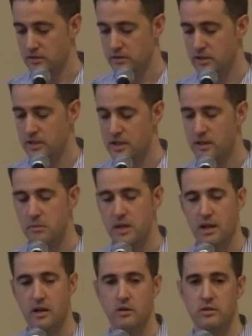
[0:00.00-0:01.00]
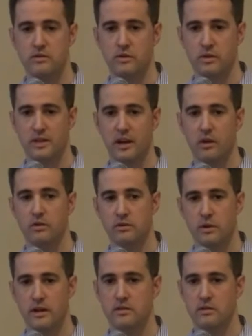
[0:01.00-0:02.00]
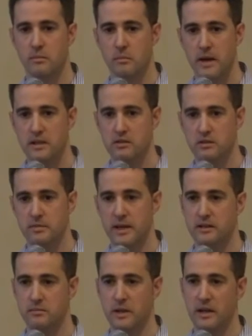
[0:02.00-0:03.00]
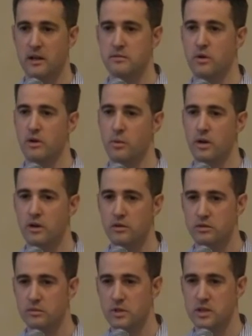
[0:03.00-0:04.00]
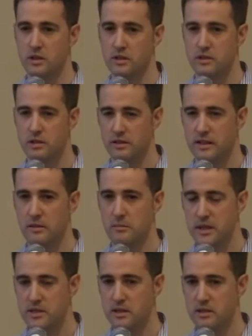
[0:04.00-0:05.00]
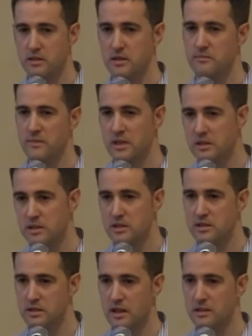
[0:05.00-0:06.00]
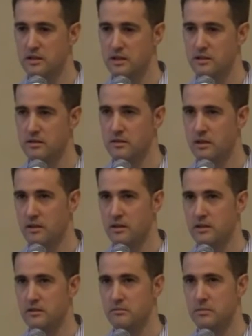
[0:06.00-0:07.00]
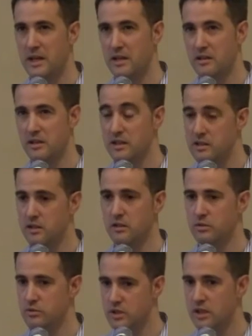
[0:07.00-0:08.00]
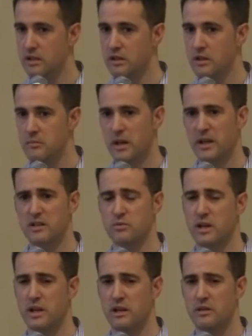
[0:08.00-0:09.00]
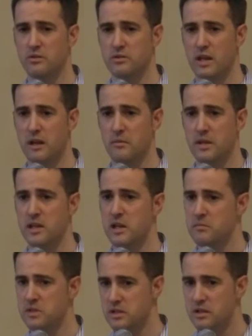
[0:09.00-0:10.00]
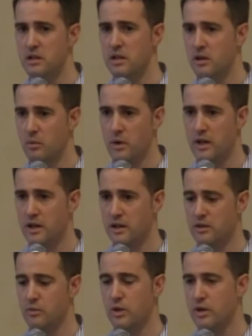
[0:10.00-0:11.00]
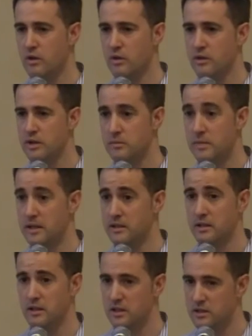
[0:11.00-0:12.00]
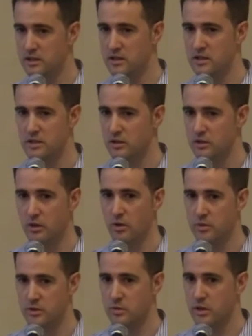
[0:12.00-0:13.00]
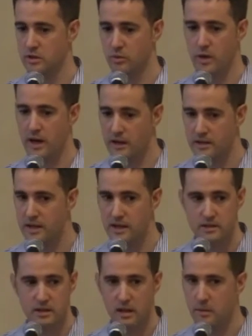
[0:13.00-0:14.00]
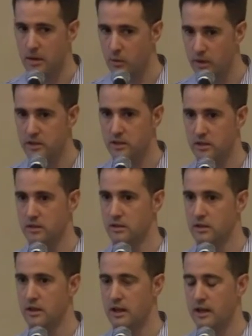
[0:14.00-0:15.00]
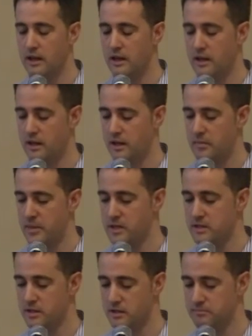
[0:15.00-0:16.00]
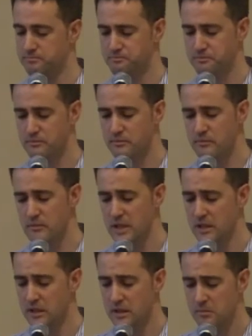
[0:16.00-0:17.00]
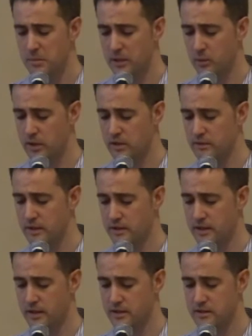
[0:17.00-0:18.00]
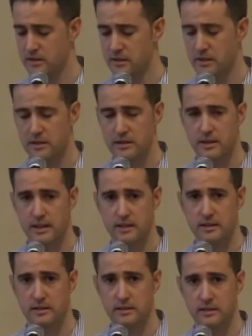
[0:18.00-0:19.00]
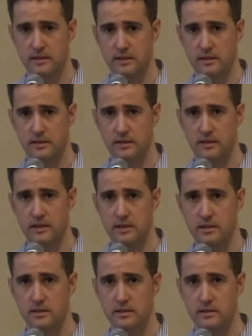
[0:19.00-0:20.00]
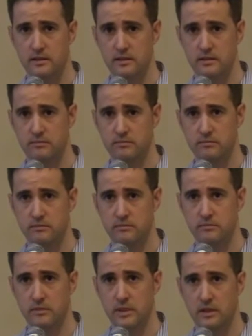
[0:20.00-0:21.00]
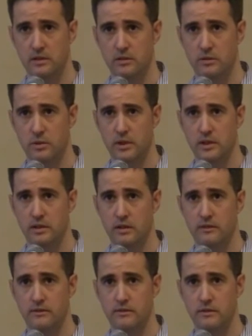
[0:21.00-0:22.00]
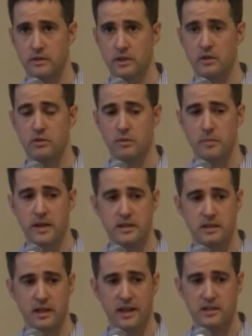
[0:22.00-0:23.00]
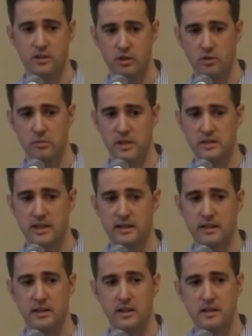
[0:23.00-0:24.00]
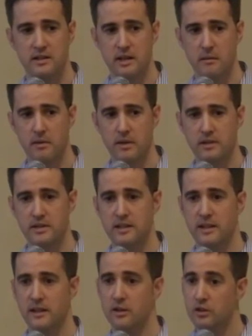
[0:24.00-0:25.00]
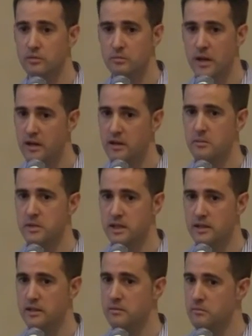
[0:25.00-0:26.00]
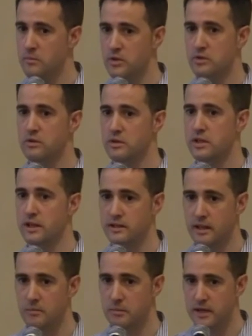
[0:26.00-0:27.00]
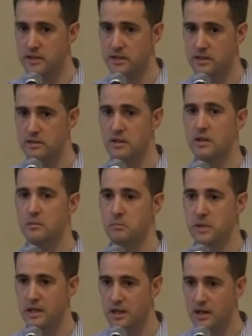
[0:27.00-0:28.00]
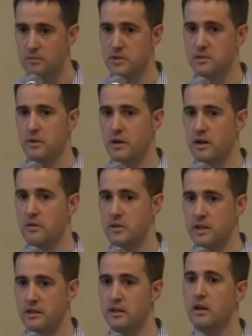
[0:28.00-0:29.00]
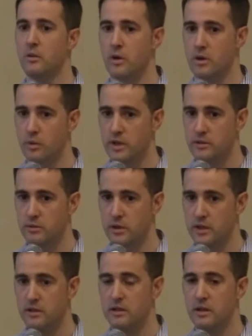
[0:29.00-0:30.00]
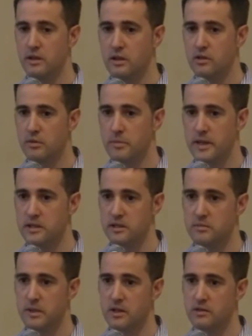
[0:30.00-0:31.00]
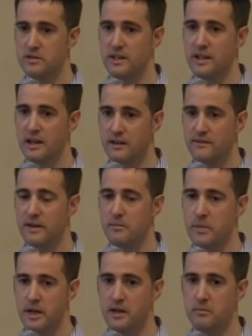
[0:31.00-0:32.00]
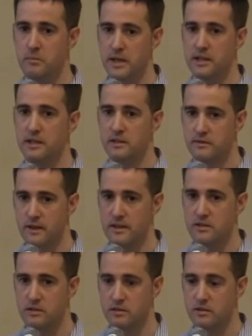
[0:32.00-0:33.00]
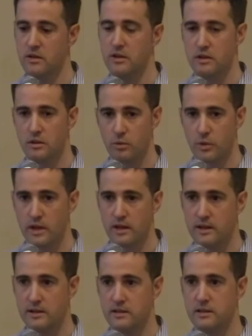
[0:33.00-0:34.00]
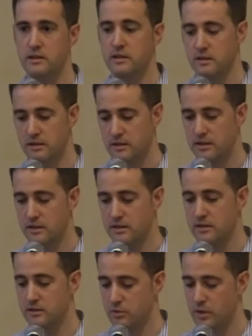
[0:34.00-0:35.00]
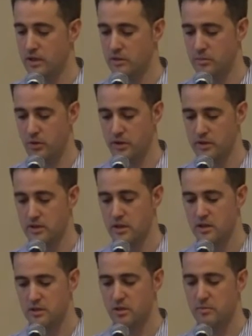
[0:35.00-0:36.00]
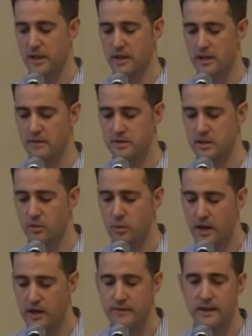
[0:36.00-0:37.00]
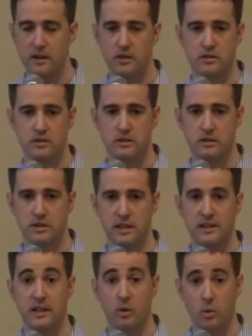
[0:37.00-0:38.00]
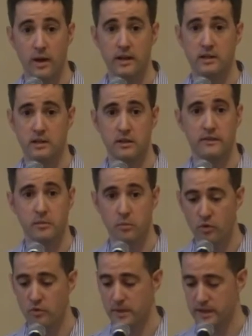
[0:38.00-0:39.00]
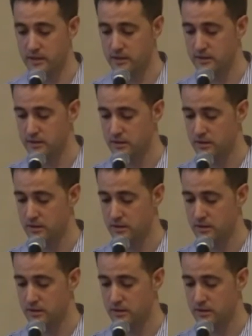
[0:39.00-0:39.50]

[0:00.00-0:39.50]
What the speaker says: this can be a cause for the contraction of muscles, but perhaps when we go to musculoskeletal patients, this is nothing very easy to see. Perhaps we can do some EMG, we can record it, but this is not obvious when we are just evaluating a patient. But one of the things that this treating of neuro patients has shown me is that some things that are not very evident in musculoskeletal patients becomes very evident when we treat neuro patients, because they have a very big dysfunction regarding the trigger points. So perhaps if we have a loss in the quality of the movement,